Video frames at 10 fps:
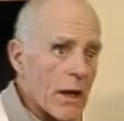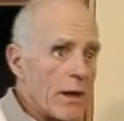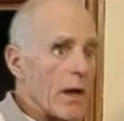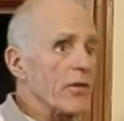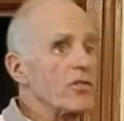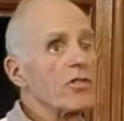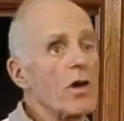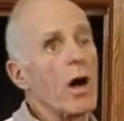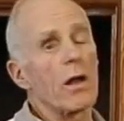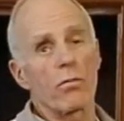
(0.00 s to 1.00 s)
Now this is
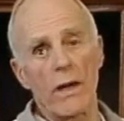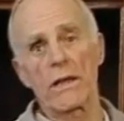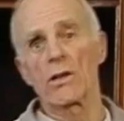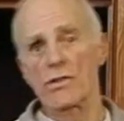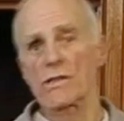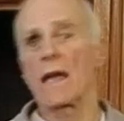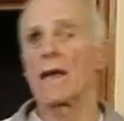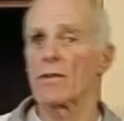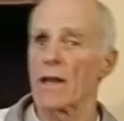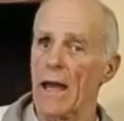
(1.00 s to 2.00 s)
on a regular
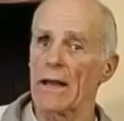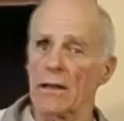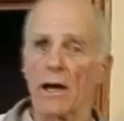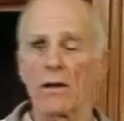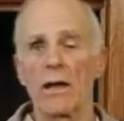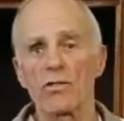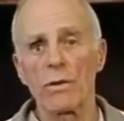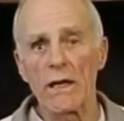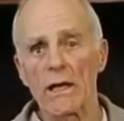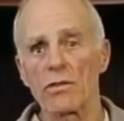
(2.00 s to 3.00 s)
standard hang glider. As
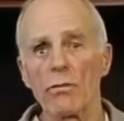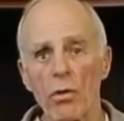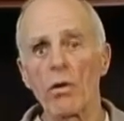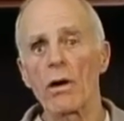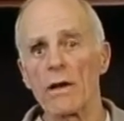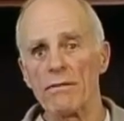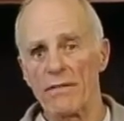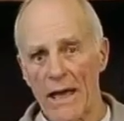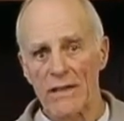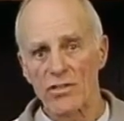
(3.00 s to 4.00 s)
we get to more
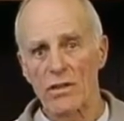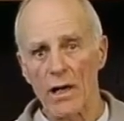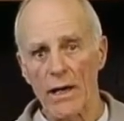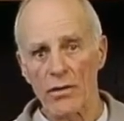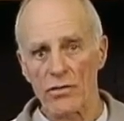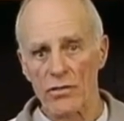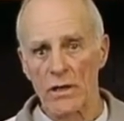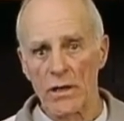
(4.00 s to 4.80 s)
advanced gliders,